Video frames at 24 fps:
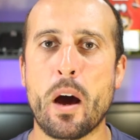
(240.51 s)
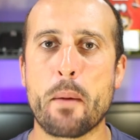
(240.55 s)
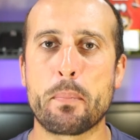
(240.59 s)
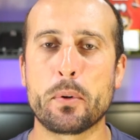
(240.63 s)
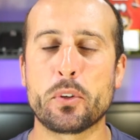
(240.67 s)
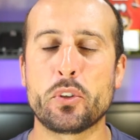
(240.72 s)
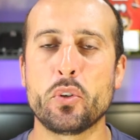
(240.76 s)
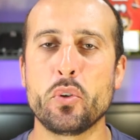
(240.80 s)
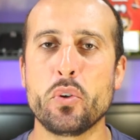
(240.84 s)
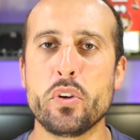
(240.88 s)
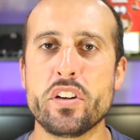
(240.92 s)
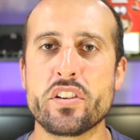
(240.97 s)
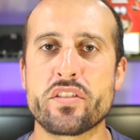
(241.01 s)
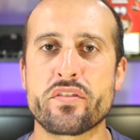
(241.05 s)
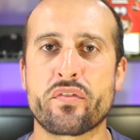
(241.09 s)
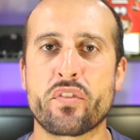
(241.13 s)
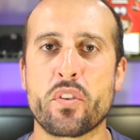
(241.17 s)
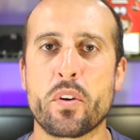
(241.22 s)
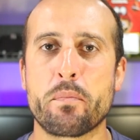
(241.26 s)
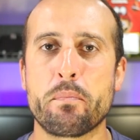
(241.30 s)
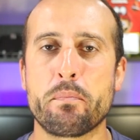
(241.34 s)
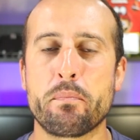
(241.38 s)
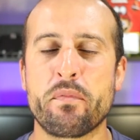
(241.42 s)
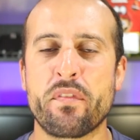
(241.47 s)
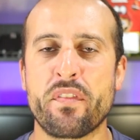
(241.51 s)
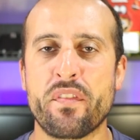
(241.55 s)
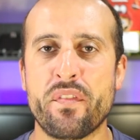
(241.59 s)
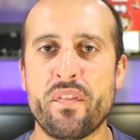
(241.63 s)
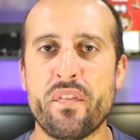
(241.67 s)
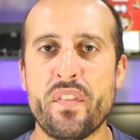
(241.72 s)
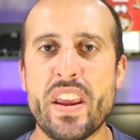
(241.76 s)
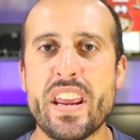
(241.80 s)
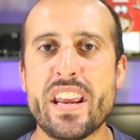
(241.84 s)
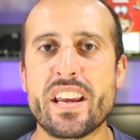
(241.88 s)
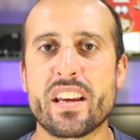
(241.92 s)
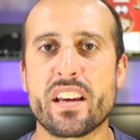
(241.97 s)
opportunities for
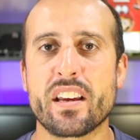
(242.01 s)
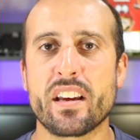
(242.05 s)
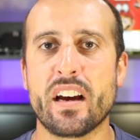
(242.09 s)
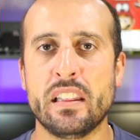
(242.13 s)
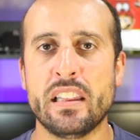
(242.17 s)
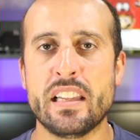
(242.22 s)
fake